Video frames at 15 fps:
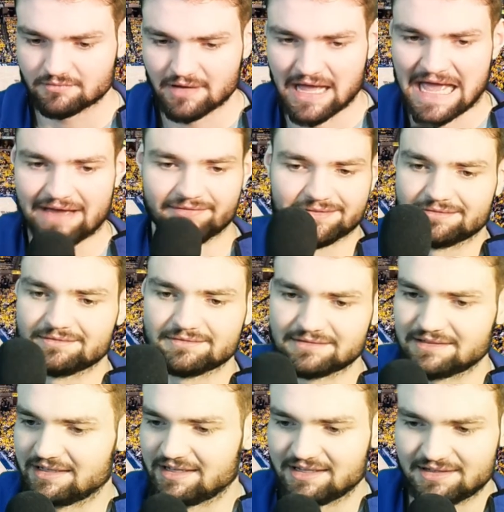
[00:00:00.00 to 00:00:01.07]
I haven't
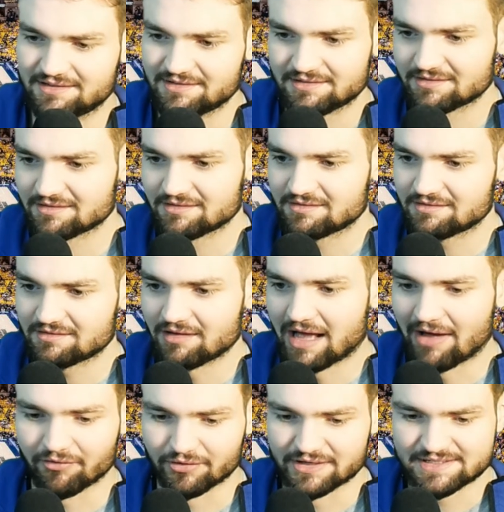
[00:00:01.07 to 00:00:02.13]

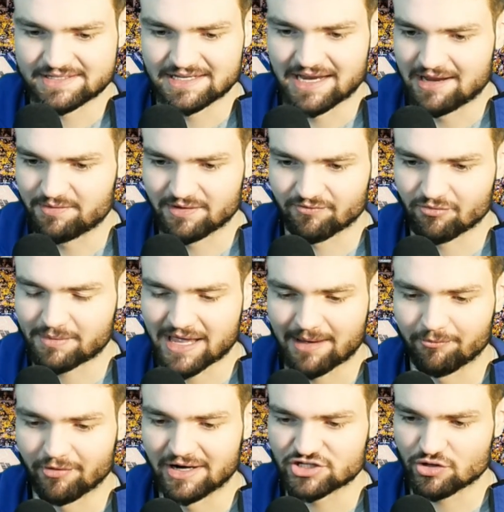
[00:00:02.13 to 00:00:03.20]
really seen anything from
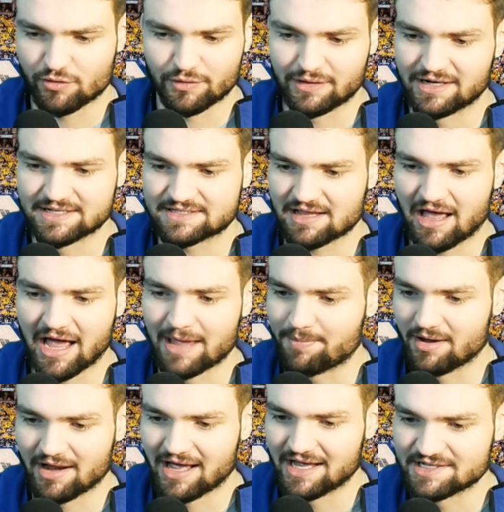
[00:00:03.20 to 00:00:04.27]
Cam Reddish other than his hype
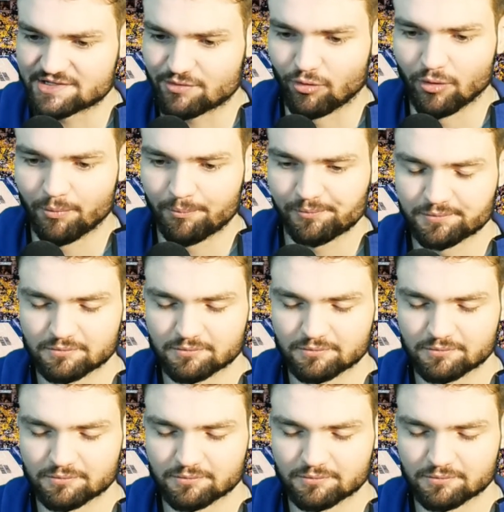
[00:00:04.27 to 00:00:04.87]
out of high school.